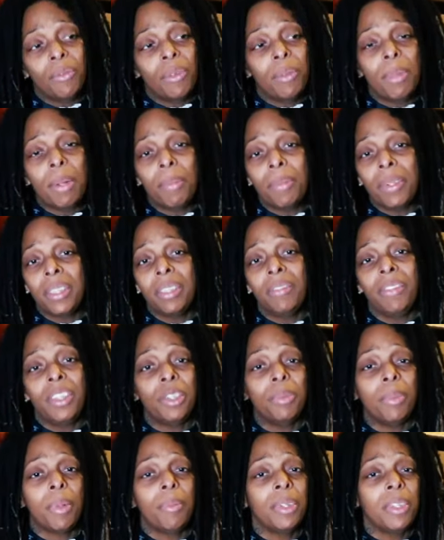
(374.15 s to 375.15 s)
Remember to live
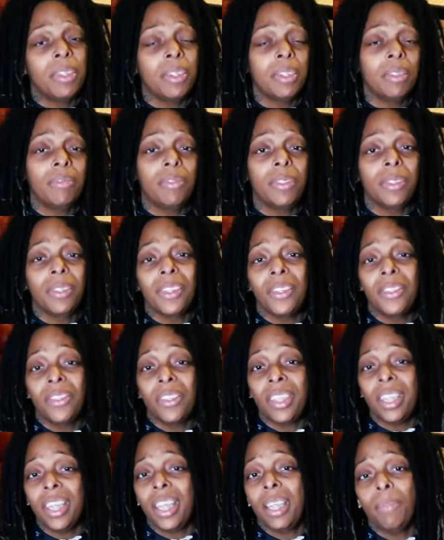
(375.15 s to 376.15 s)
each moment to the
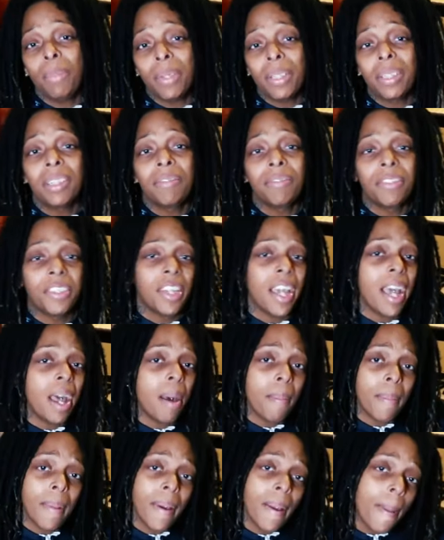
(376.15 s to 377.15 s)
fullest and keep it off
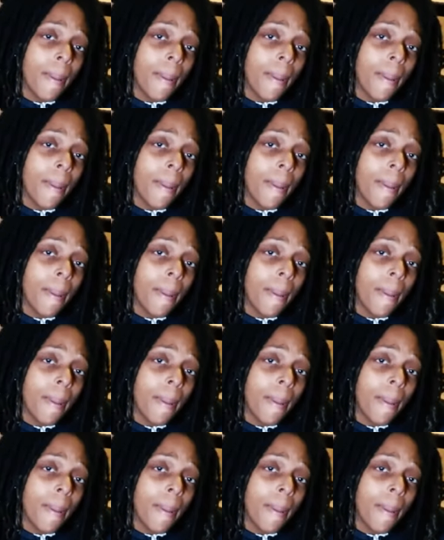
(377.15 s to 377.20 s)
tap.